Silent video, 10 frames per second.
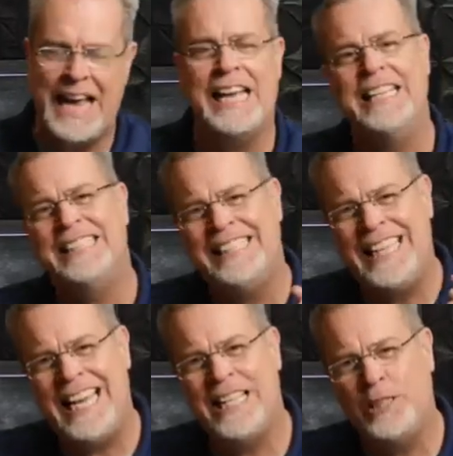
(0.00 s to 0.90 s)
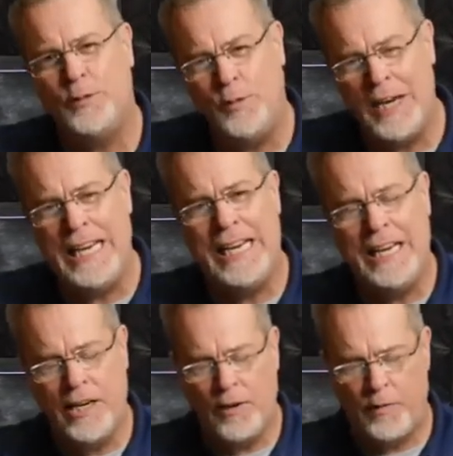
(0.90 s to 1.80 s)
and to set us
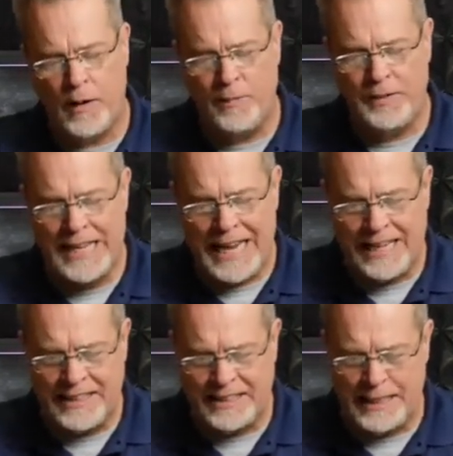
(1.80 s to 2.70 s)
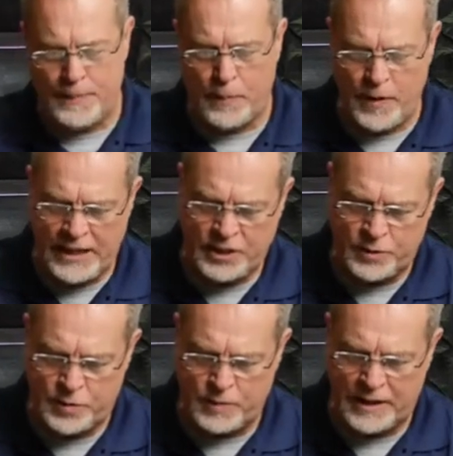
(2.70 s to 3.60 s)
free from death and
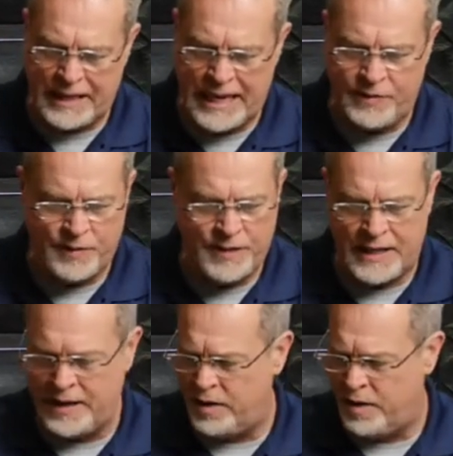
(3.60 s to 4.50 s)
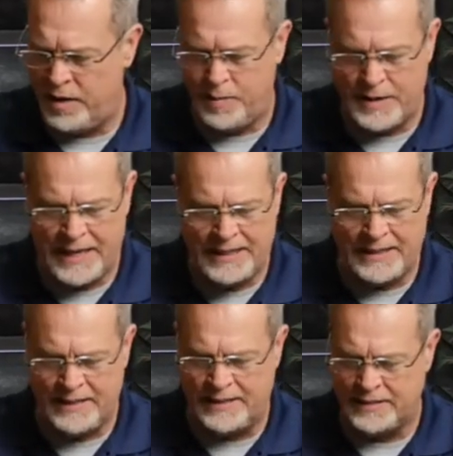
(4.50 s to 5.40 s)
separation from the life of God. Oh my
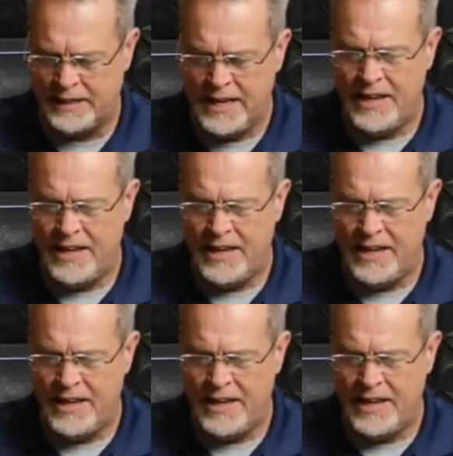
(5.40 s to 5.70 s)
goodness.